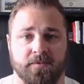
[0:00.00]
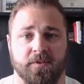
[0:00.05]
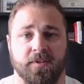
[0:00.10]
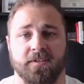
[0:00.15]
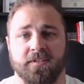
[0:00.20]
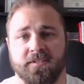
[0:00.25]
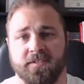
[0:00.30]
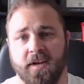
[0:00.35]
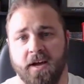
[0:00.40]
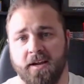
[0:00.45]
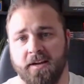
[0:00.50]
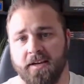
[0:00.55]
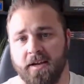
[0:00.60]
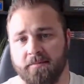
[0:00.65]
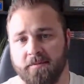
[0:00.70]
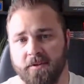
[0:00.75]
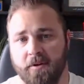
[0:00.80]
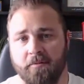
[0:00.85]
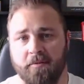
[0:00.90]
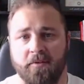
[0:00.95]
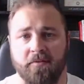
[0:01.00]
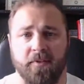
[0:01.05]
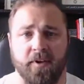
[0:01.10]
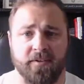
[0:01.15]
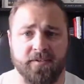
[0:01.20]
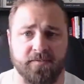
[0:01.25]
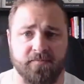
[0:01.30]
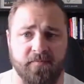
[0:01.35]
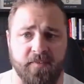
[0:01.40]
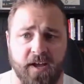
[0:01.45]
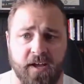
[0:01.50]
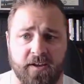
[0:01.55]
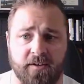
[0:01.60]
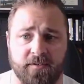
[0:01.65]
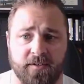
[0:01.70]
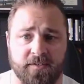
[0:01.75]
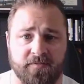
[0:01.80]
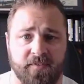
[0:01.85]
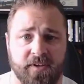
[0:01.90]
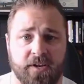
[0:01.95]
So this is Donnie Gupton. Hopefully you found some value
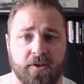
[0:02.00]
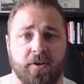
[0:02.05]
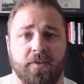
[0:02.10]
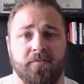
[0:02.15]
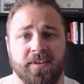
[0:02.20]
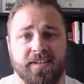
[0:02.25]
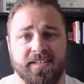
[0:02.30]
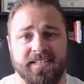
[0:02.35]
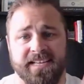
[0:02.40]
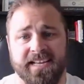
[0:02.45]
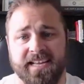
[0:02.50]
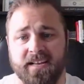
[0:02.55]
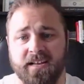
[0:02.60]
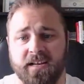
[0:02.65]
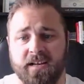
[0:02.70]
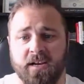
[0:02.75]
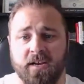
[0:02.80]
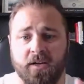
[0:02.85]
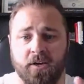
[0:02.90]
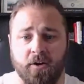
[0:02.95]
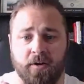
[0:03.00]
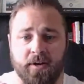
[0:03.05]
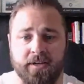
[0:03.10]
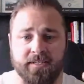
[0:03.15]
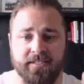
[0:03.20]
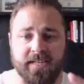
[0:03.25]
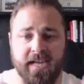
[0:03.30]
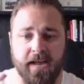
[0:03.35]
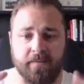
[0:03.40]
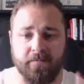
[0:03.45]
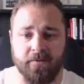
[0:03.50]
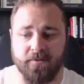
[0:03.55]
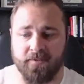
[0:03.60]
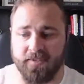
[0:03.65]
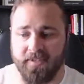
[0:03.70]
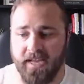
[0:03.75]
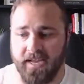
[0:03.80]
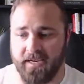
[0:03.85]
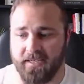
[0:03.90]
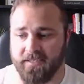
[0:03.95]
in this video. If you did, go ahead and tap
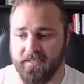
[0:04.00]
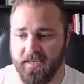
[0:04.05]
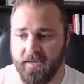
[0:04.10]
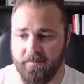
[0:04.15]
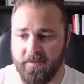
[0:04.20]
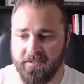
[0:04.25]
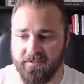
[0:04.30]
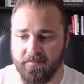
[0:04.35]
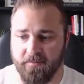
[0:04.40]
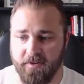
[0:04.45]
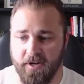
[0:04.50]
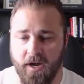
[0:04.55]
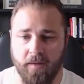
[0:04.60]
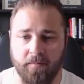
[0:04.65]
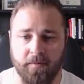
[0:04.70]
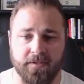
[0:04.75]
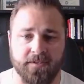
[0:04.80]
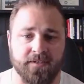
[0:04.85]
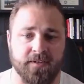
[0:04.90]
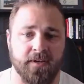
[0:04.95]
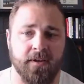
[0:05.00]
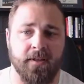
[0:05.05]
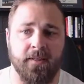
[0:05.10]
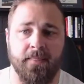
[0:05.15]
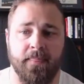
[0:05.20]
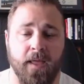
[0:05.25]
those likes, give me some comments.